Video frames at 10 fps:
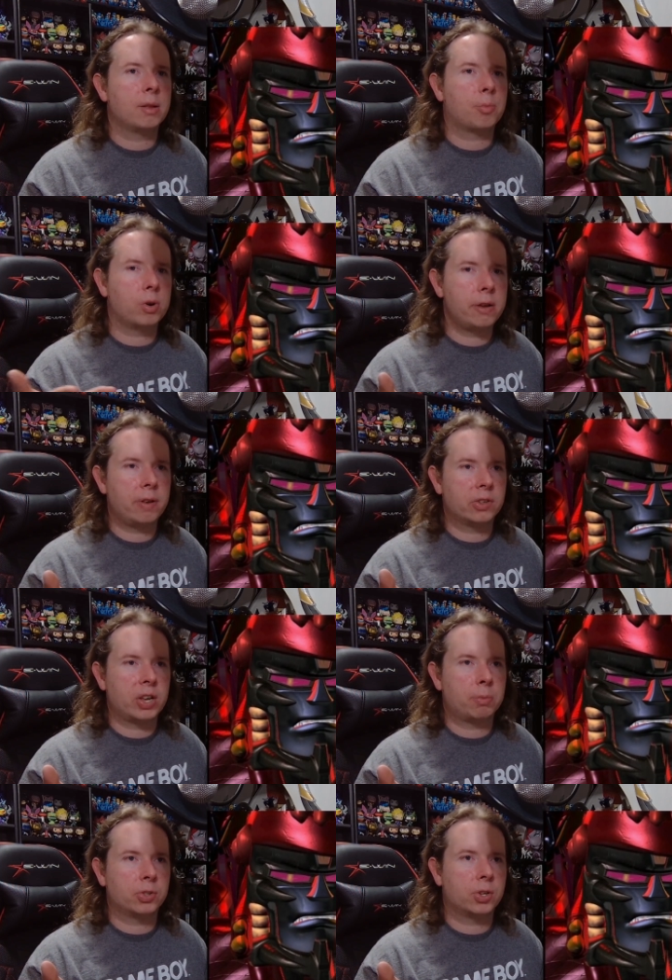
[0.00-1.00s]
in the previous
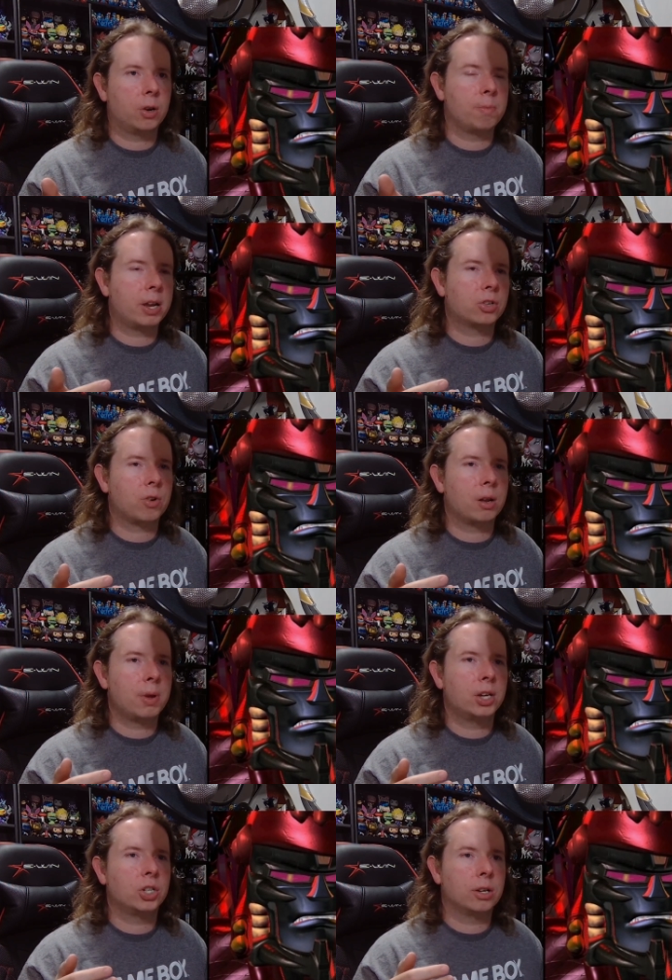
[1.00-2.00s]
episode, Megatron
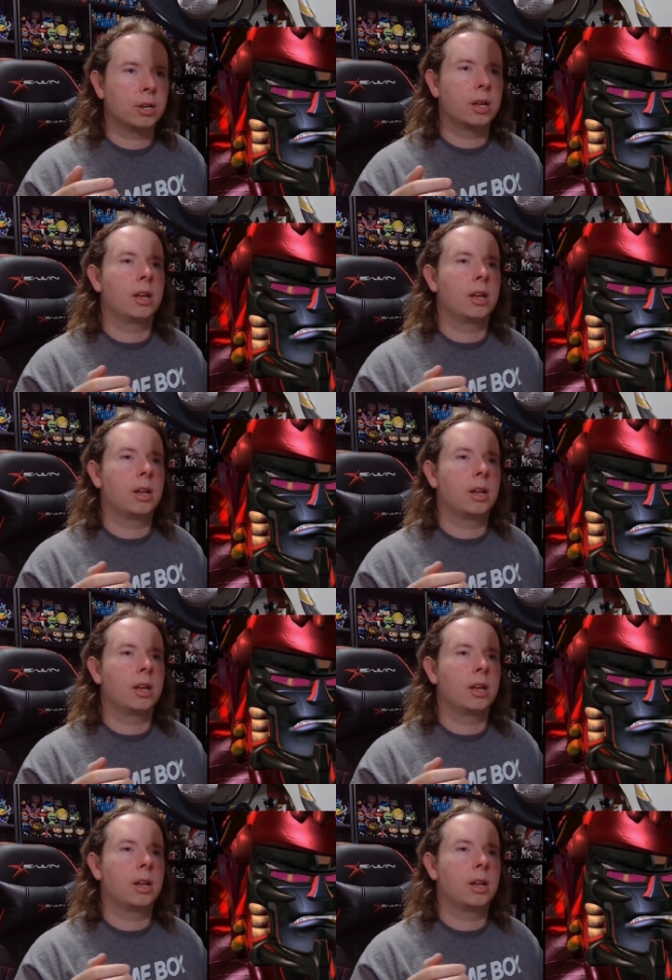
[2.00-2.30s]
mentioned,